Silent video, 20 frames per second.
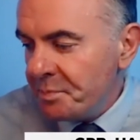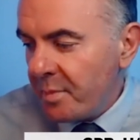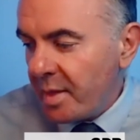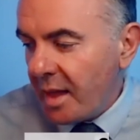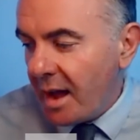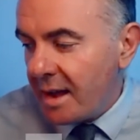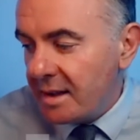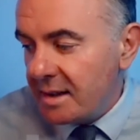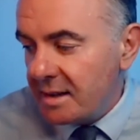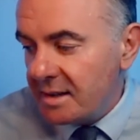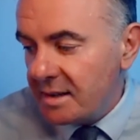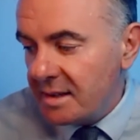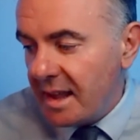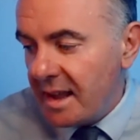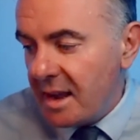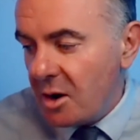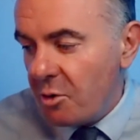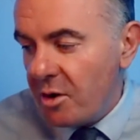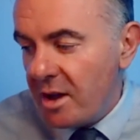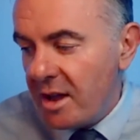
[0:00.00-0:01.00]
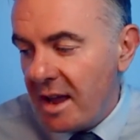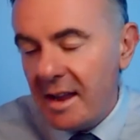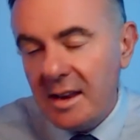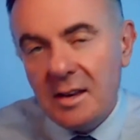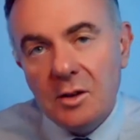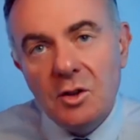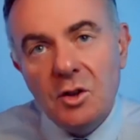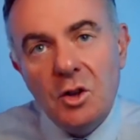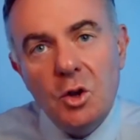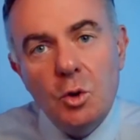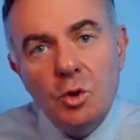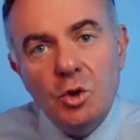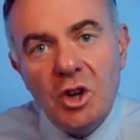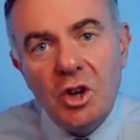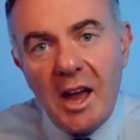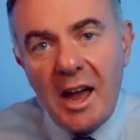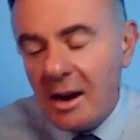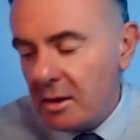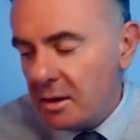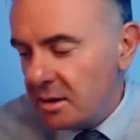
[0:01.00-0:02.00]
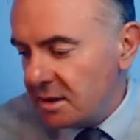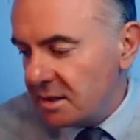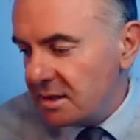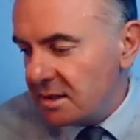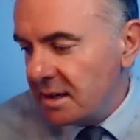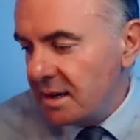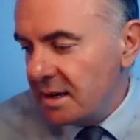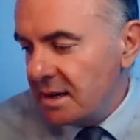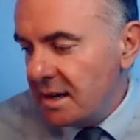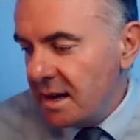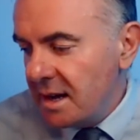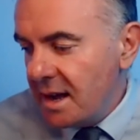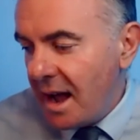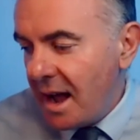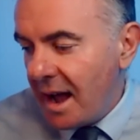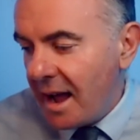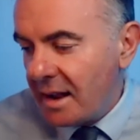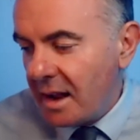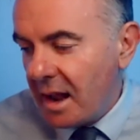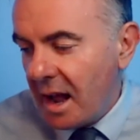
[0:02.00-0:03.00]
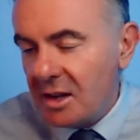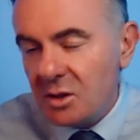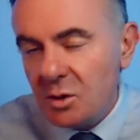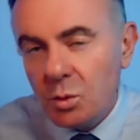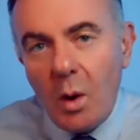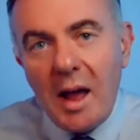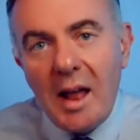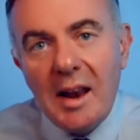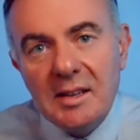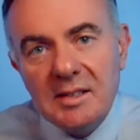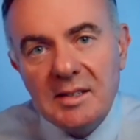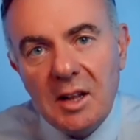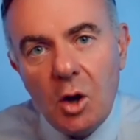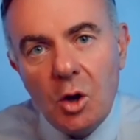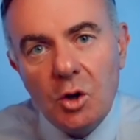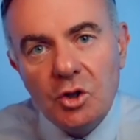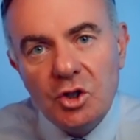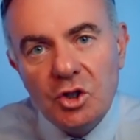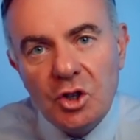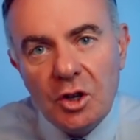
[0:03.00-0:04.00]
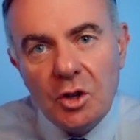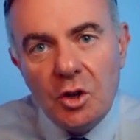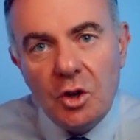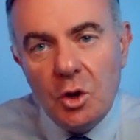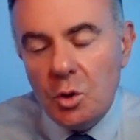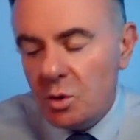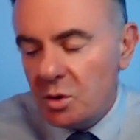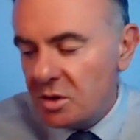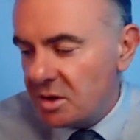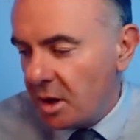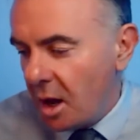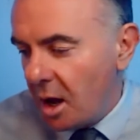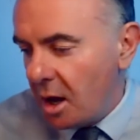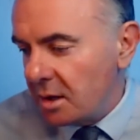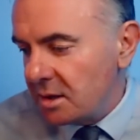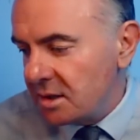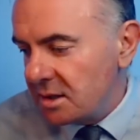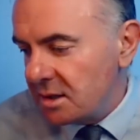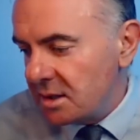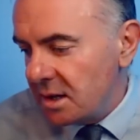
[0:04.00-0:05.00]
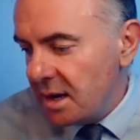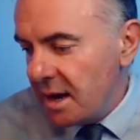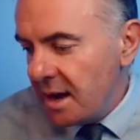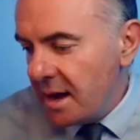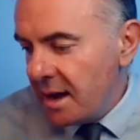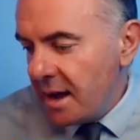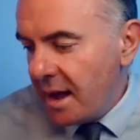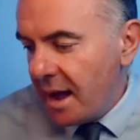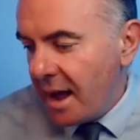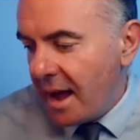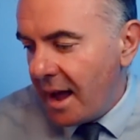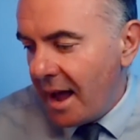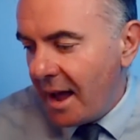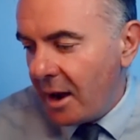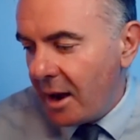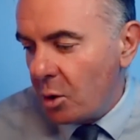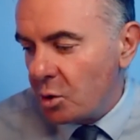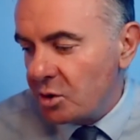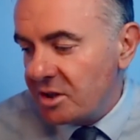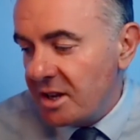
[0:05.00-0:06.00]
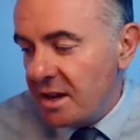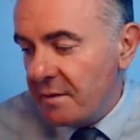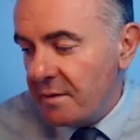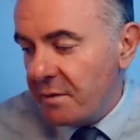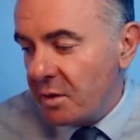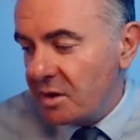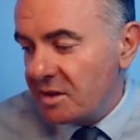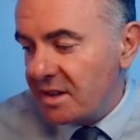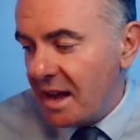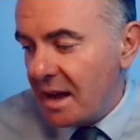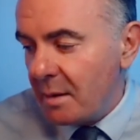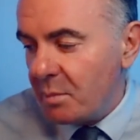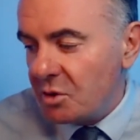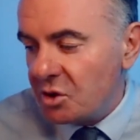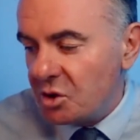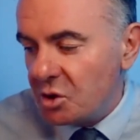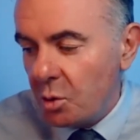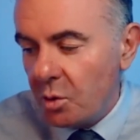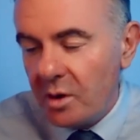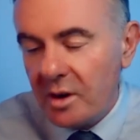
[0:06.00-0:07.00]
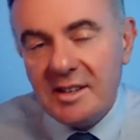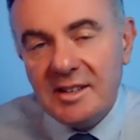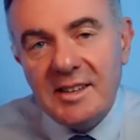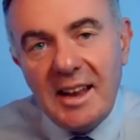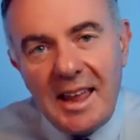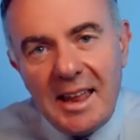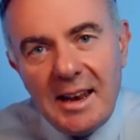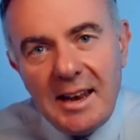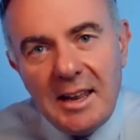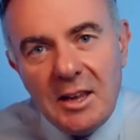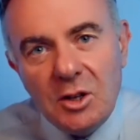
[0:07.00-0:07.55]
And they created new channels, as well as launching new slots. LRT, for example, showed a daily